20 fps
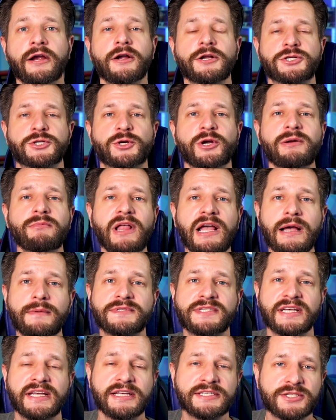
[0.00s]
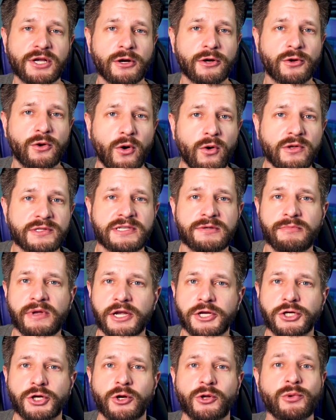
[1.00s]
Here at Streamlabs, it's our goal to
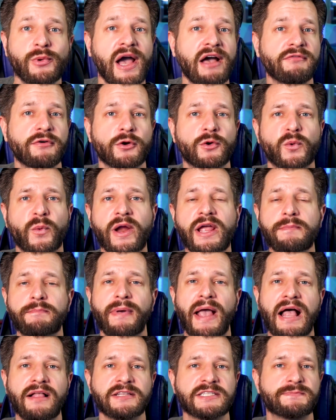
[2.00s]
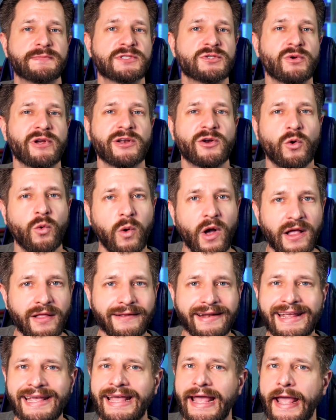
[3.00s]
make sure you have a great balance between
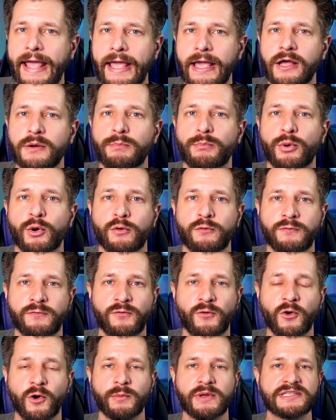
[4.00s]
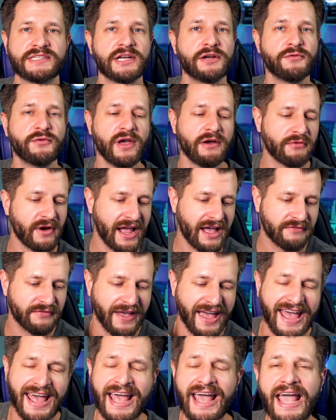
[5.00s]
quality and performance. And if you ever have
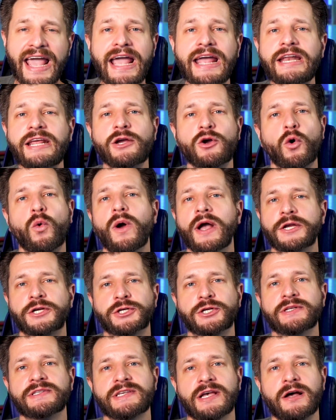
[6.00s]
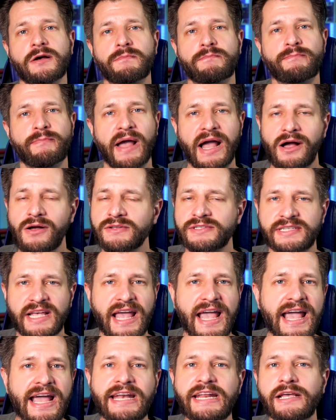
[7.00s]
any questions about
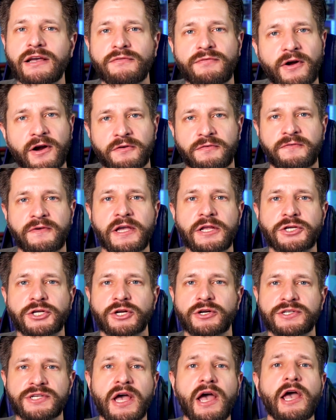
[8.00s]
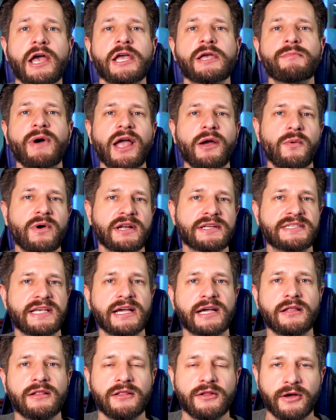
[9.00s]
any of our features, you might wanna
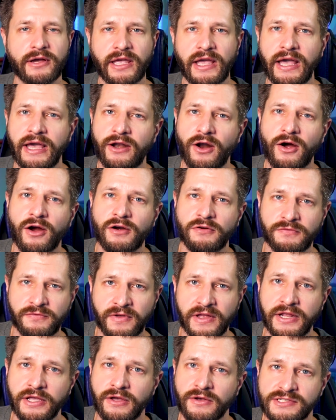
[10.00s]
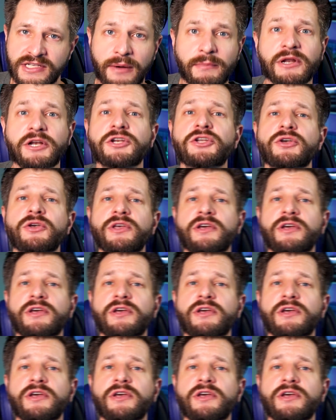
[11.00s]
take a look at our videos. I'm gonna do